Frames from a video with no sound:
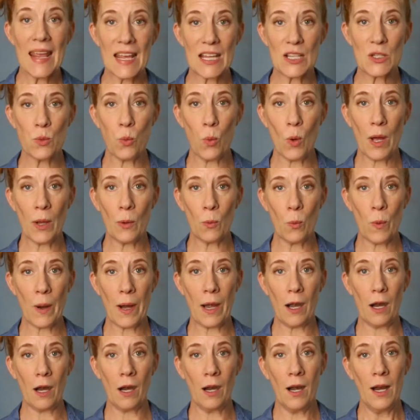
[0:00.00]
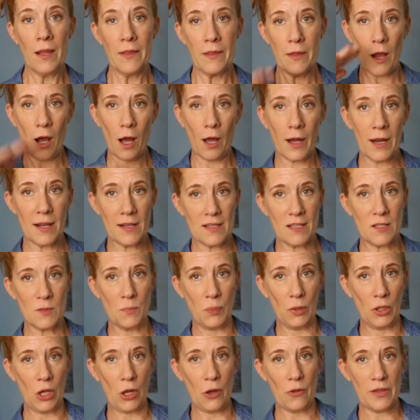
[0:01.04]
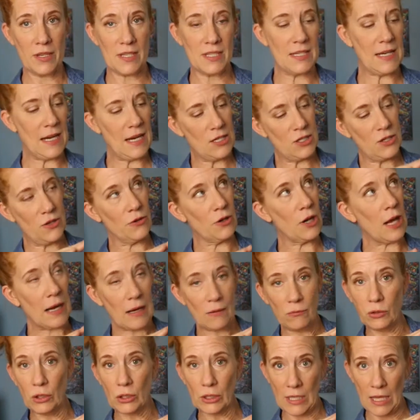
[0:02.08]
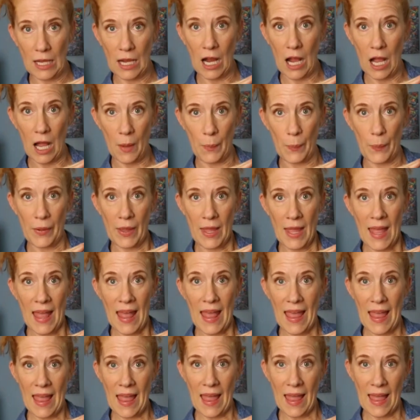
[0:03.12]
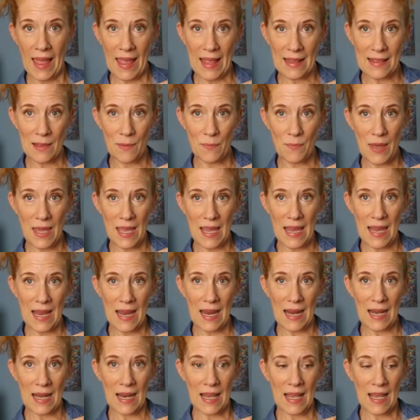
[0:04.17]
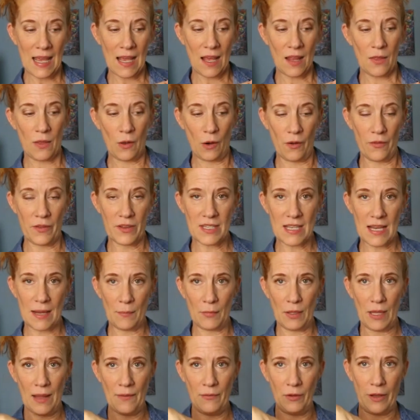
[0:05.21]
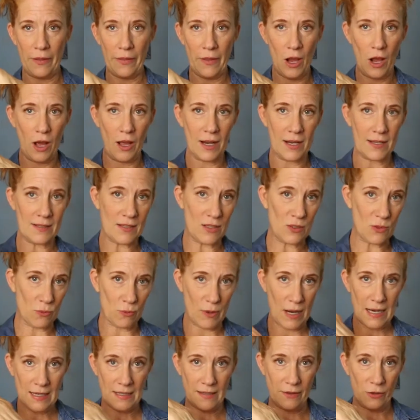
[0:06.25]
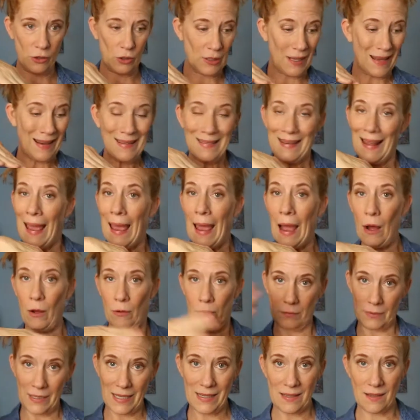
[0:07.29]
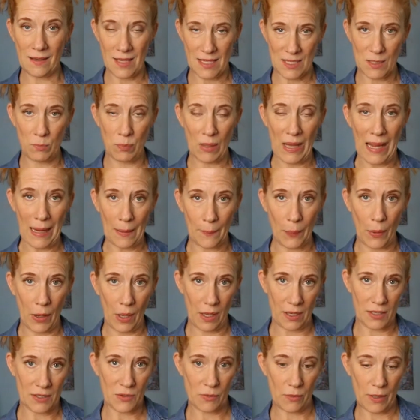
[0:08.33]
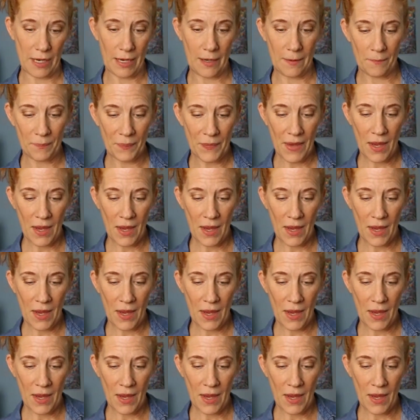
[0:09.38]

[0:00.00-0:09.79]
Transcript: It's one where the audience is below the stage and they're kind of looking up. At the Main, they're on the same level and the audience is raked and they're looking down into this black box, right?